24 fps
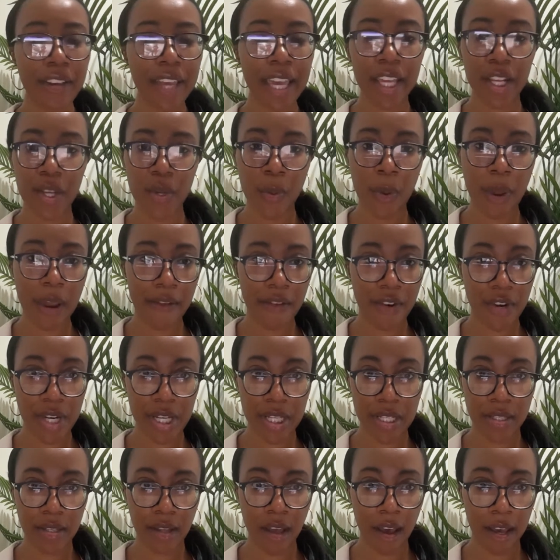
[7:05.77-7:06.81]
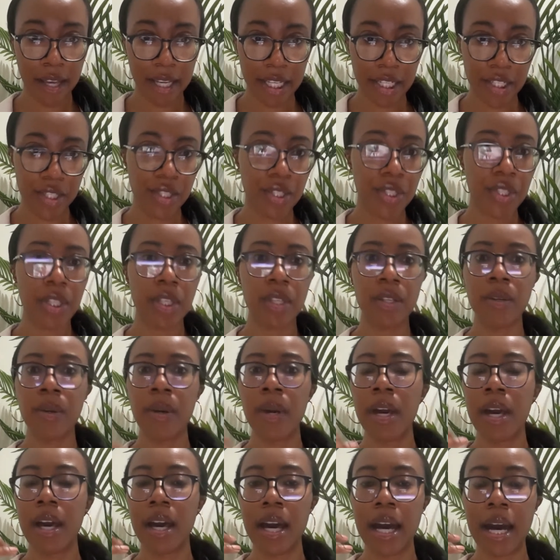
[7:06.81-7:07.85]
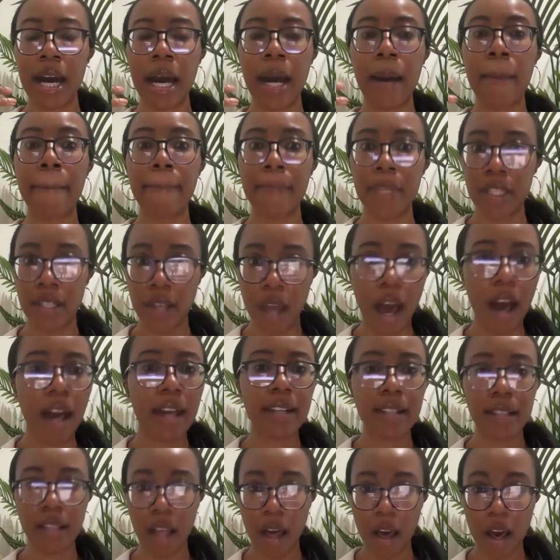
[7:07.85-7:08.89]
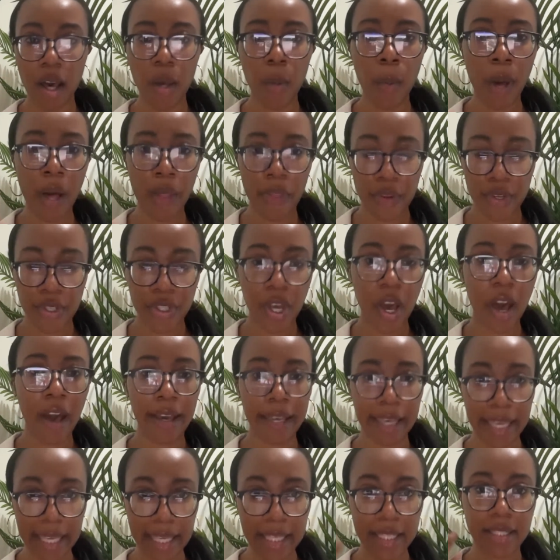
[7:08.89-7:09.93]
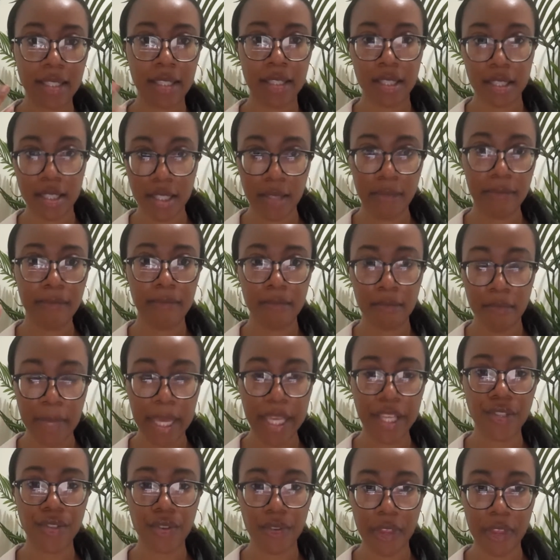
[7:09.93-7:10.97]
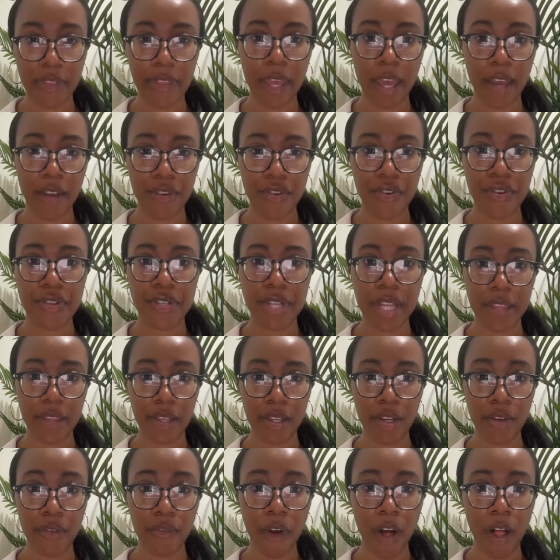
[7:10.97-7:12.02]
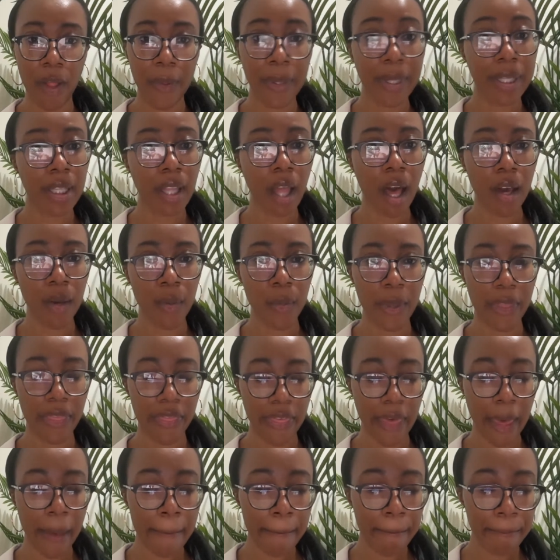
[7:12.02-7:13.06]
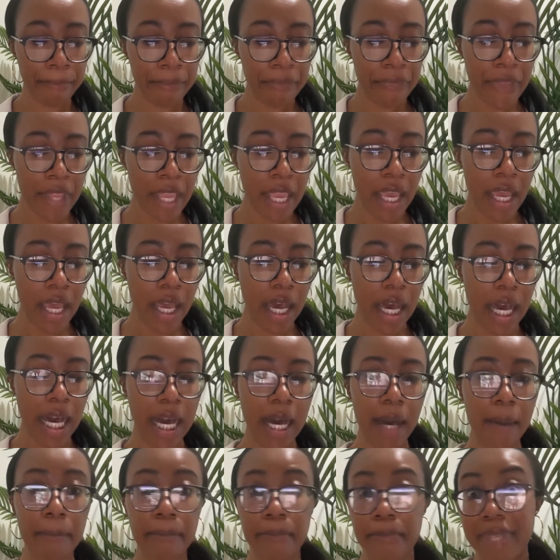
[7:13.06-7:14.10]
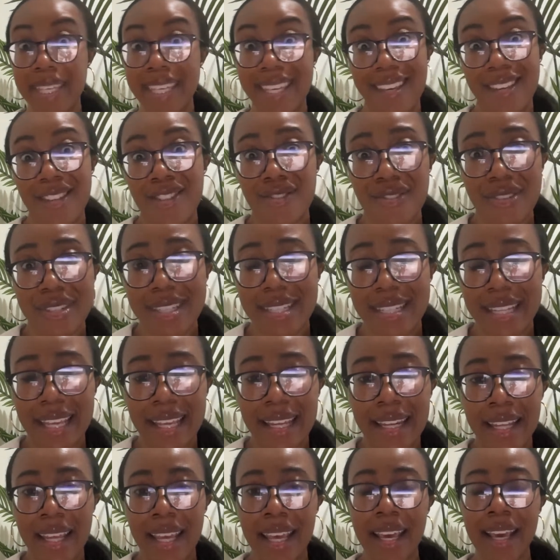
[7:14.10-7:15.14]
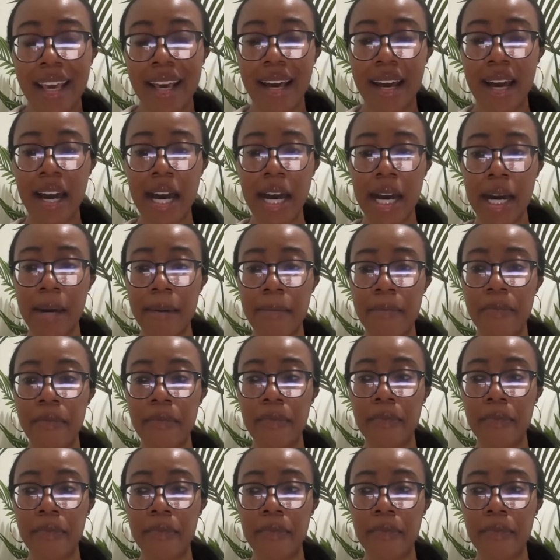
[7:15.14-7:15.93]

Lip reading: at whoever is talking to you. Nod along while they're talking just to make sure that they understand that you're following along with them. Be interested um,